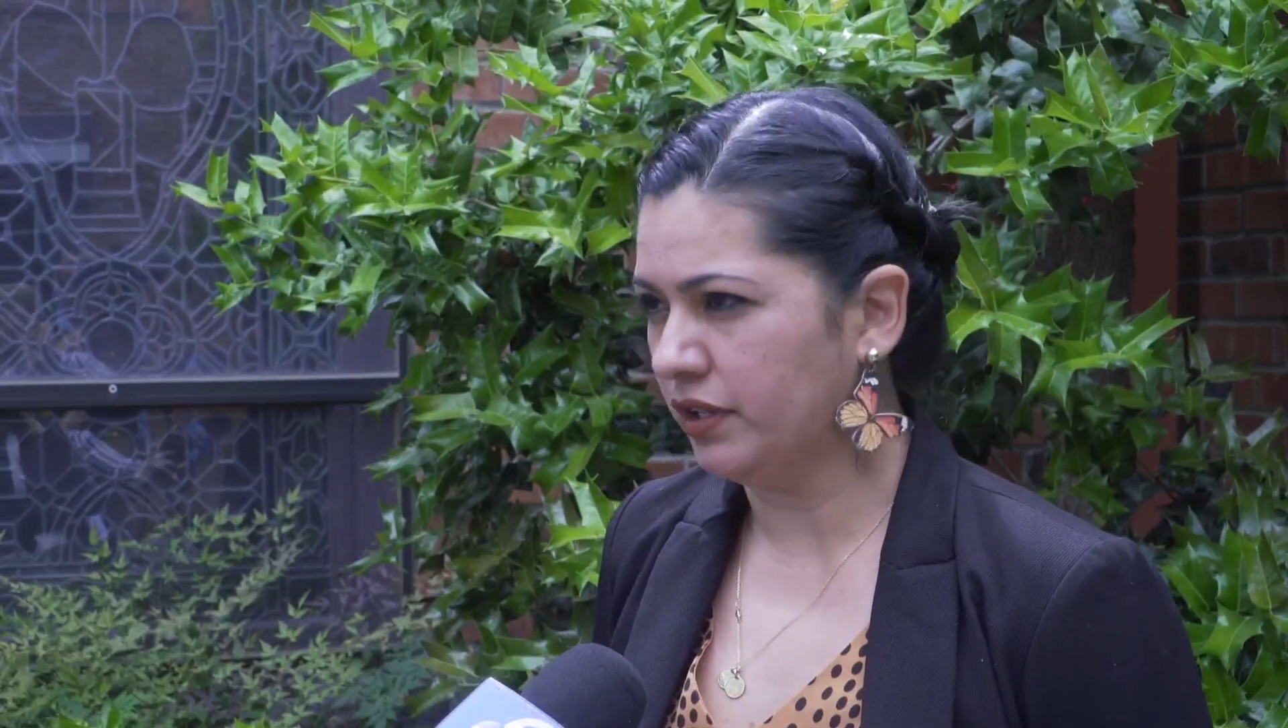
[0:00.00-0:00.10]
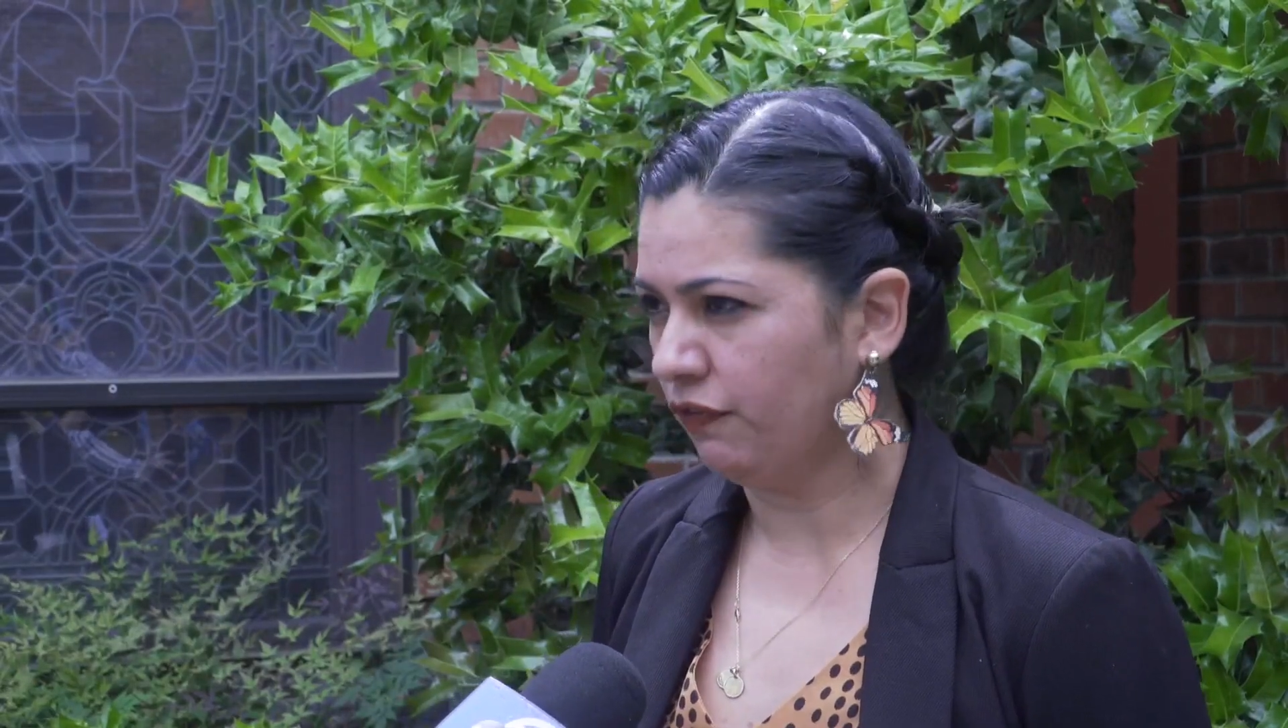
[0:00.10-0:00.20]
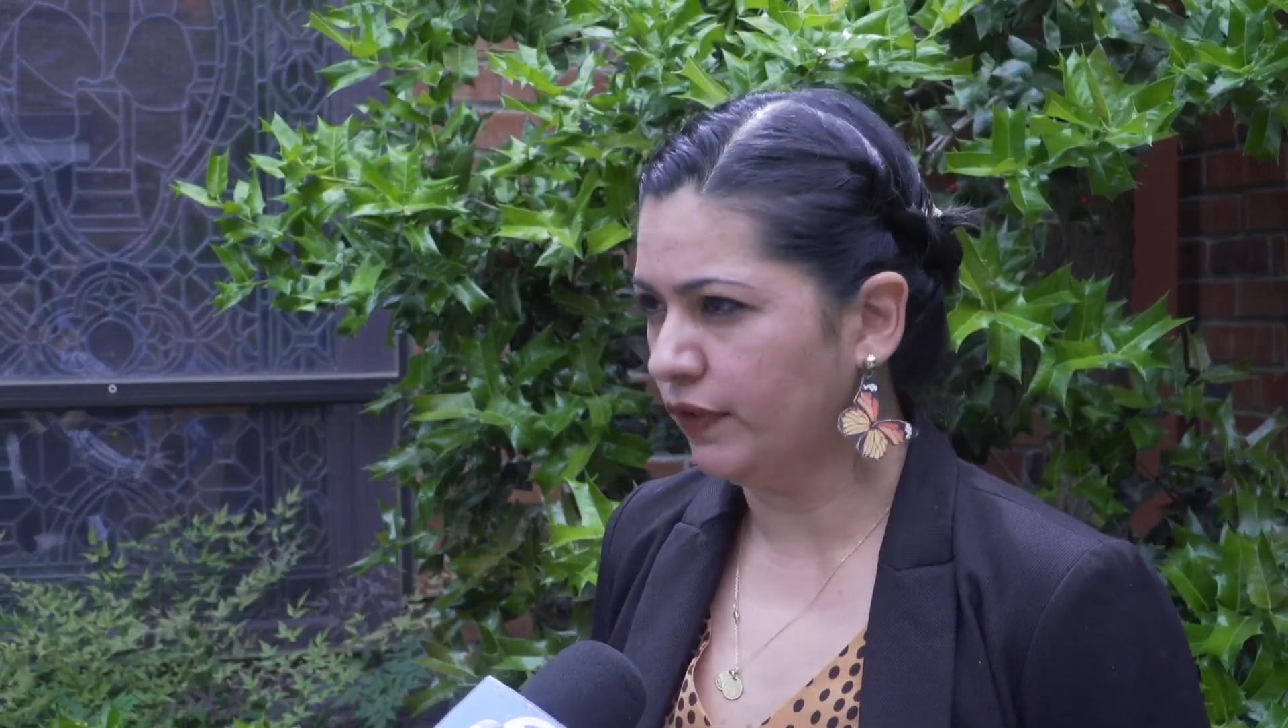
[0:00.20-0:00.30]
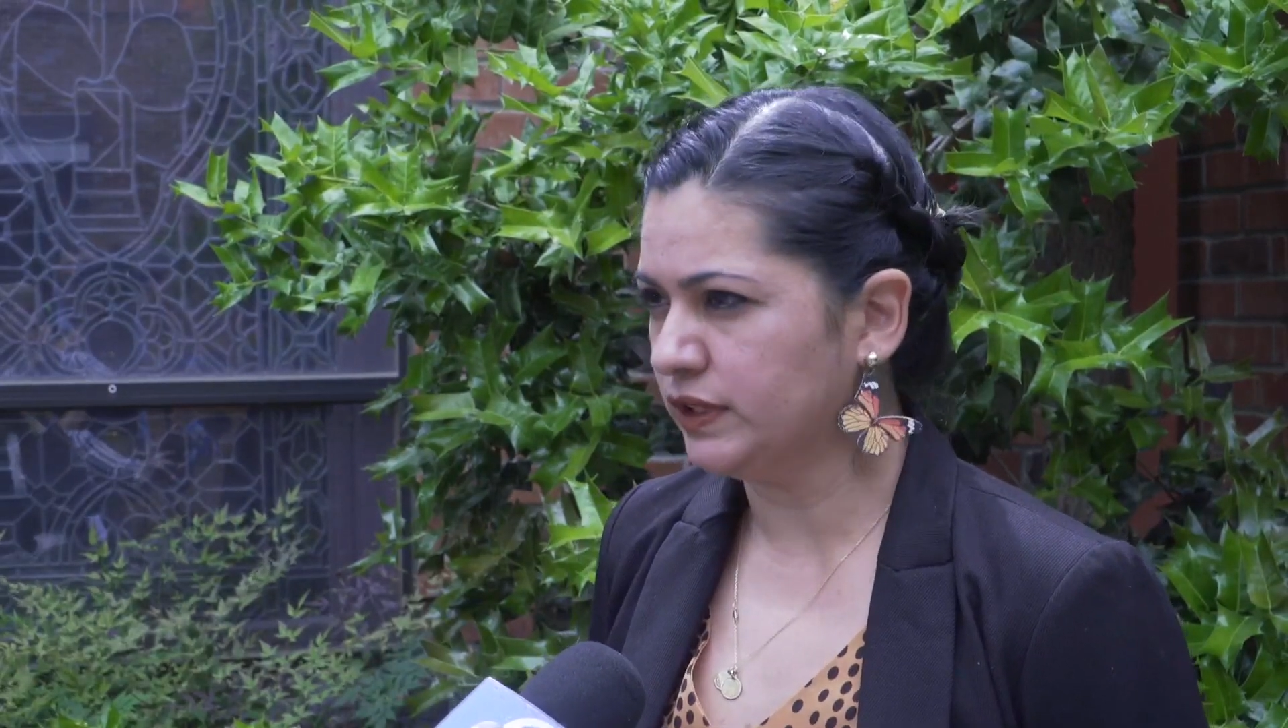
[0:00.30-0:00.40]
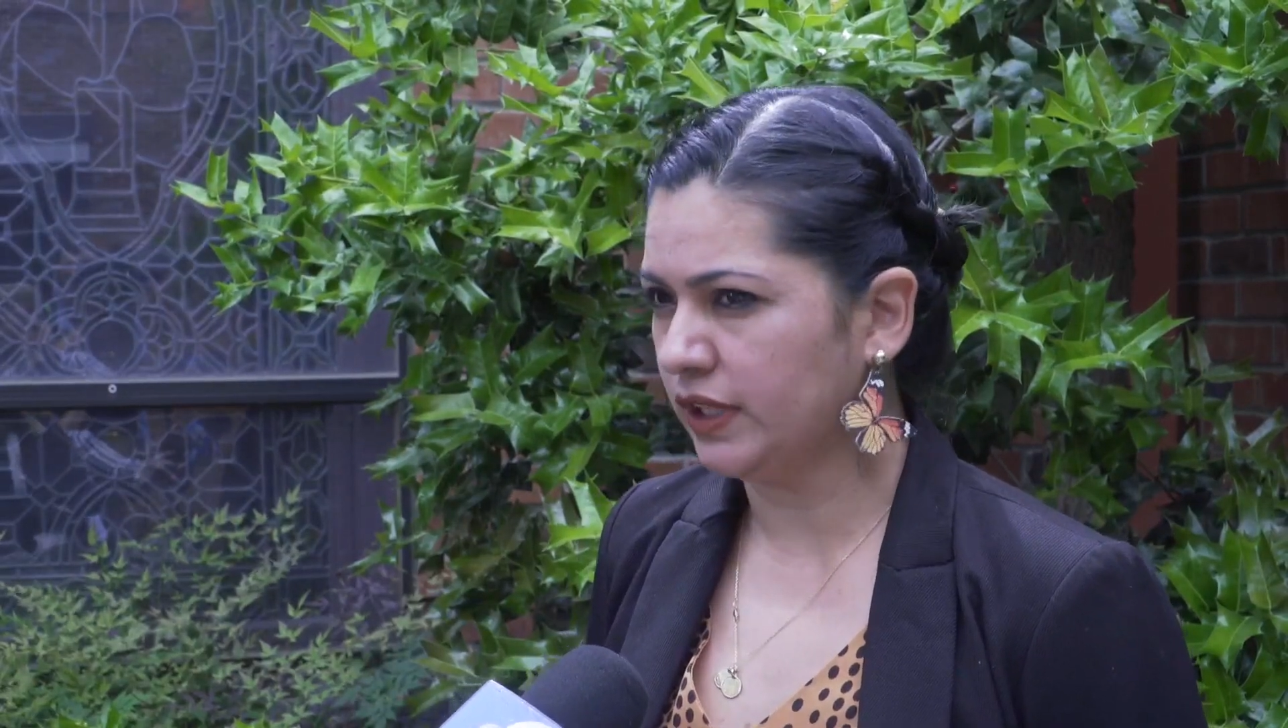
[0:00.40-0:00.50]
They
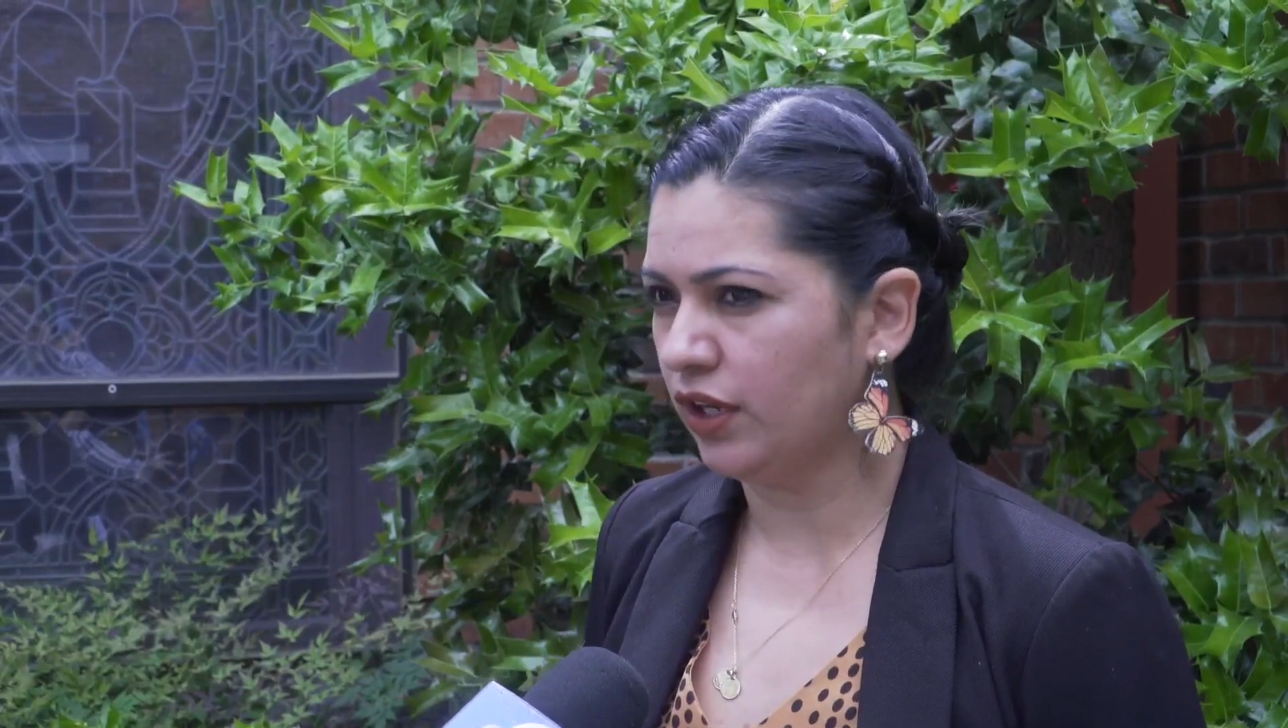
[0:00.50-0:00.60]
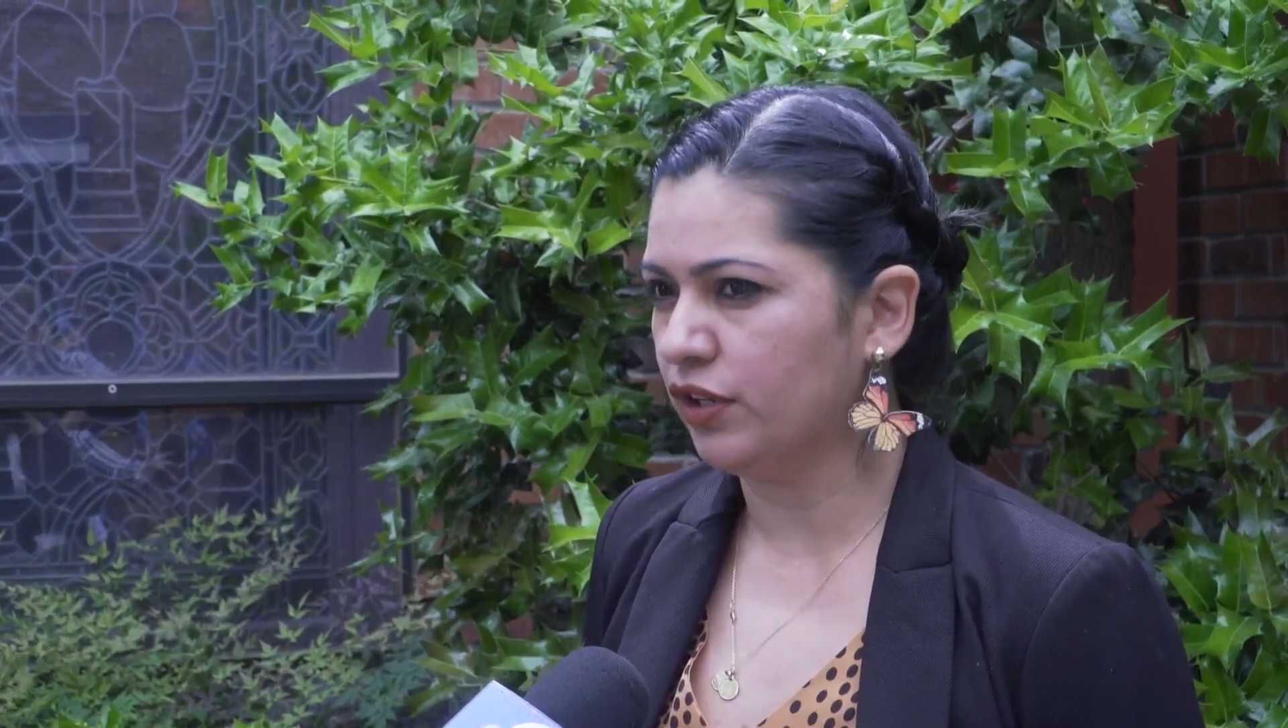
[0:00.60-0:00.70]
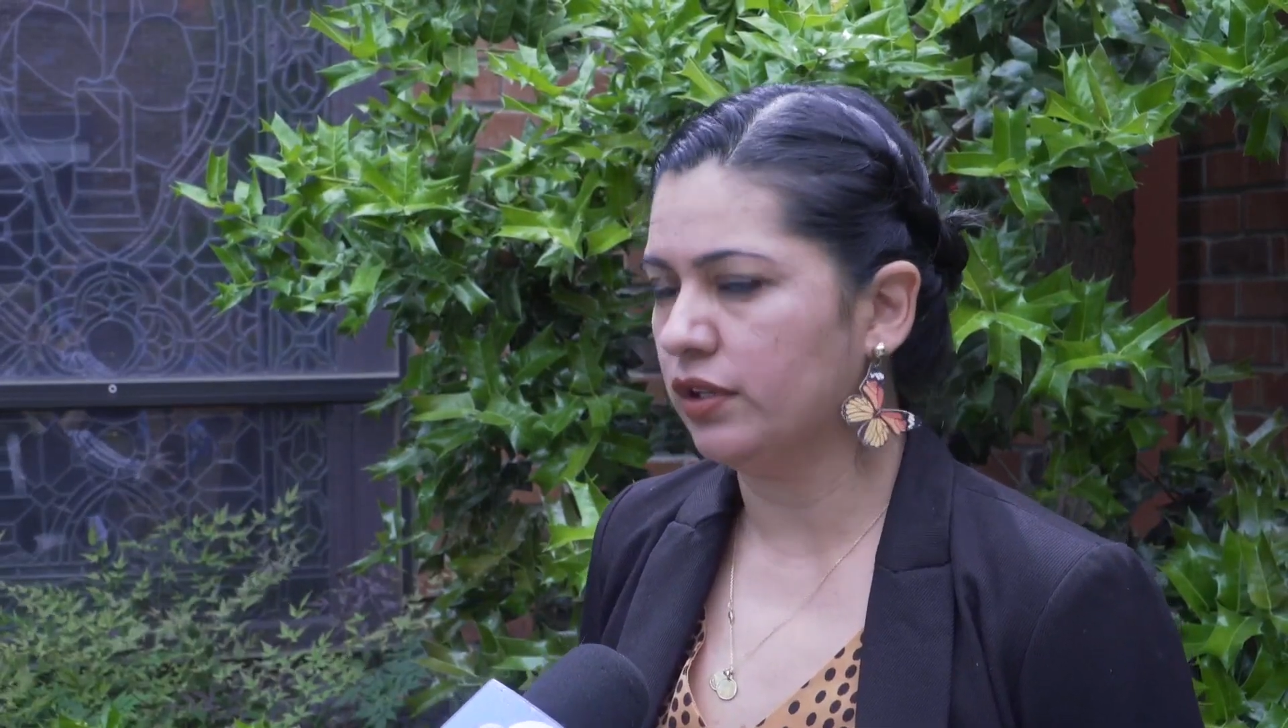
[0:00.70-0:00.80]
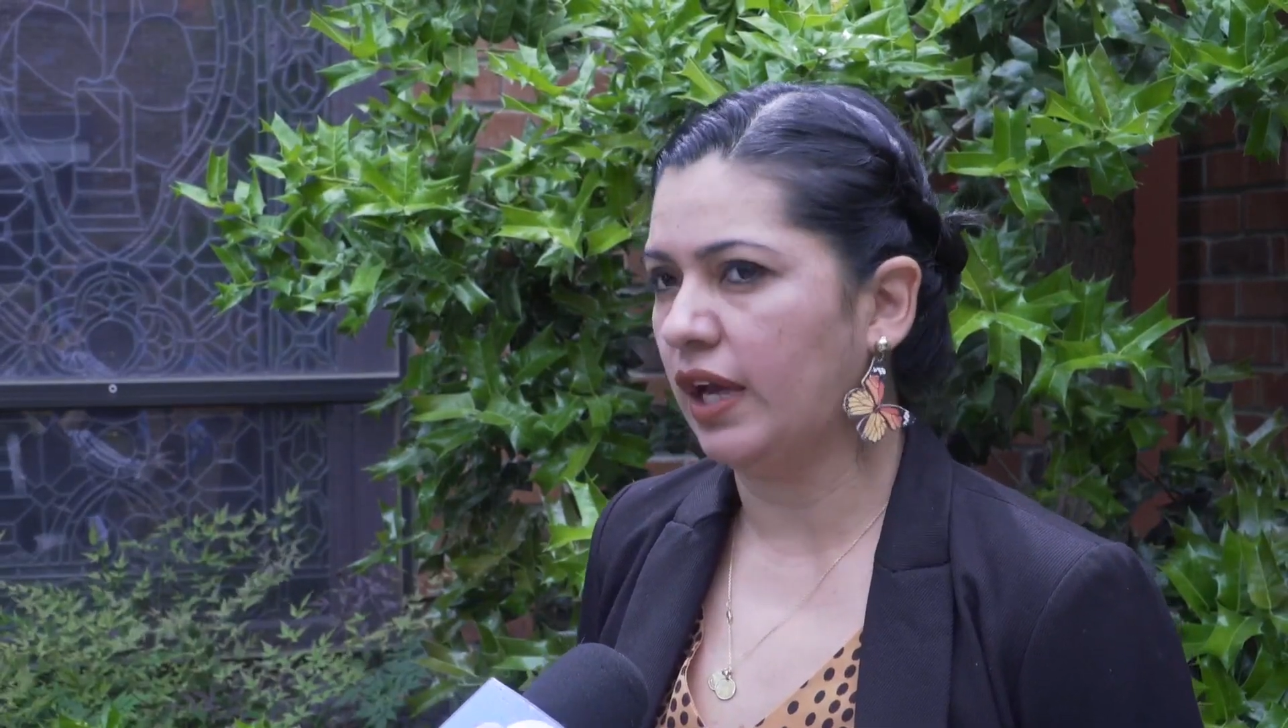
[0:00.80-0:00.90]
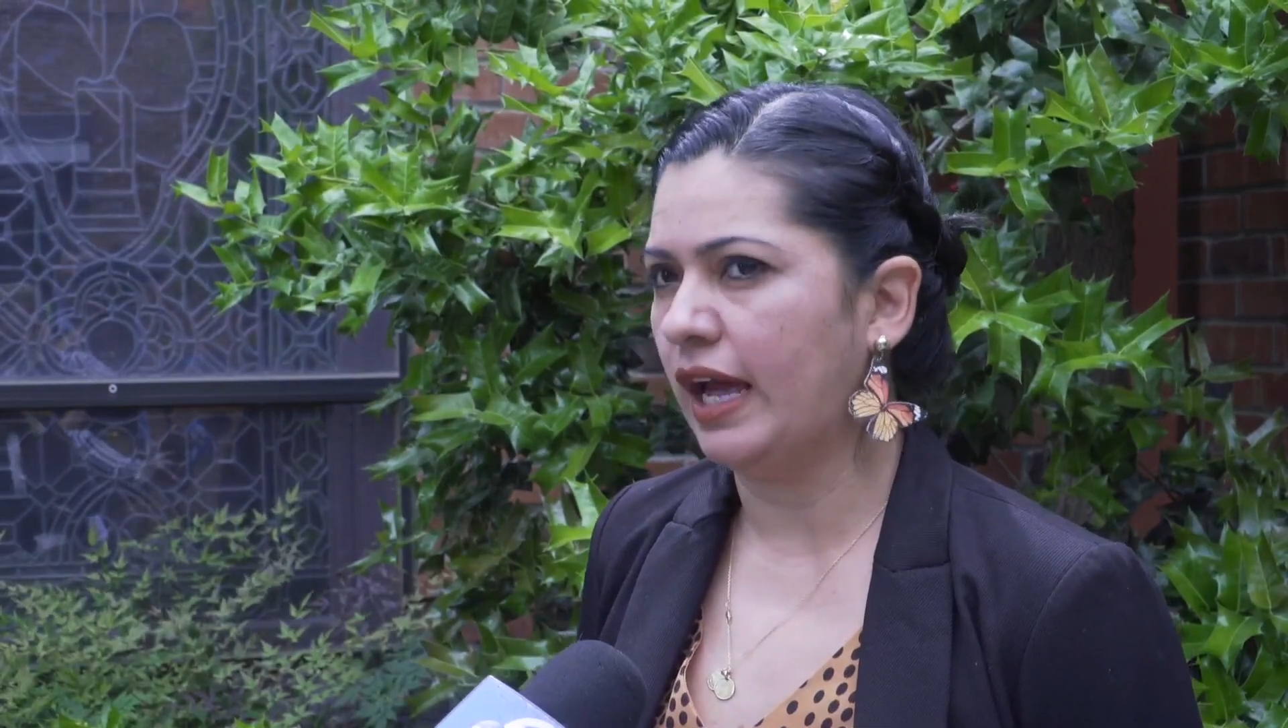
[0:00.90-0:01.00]
feel scared.